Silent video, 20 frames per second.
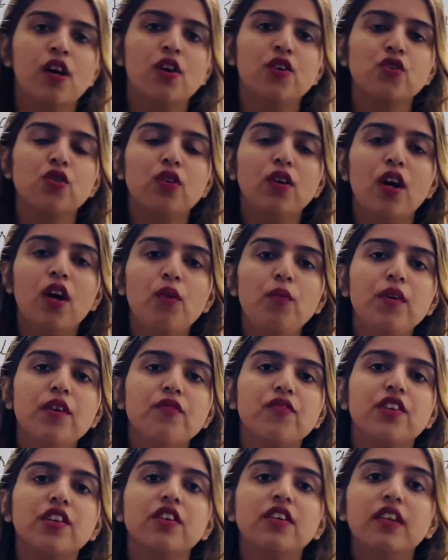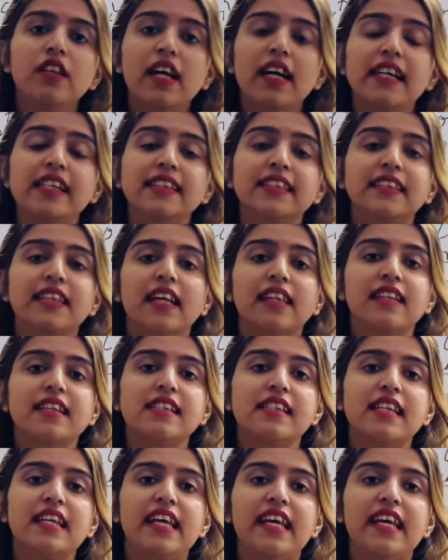So now we've realized that this